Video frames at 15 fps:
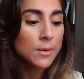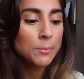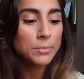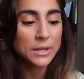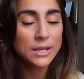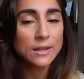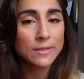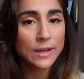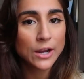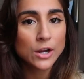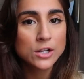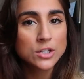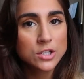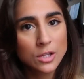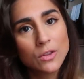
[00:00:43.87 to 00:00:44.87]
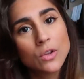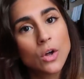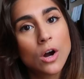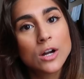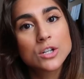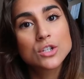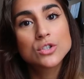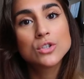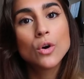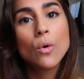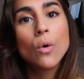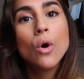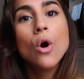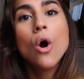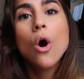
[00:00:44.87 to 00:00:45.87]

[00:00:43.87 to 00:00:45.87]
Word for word: being there to the launch so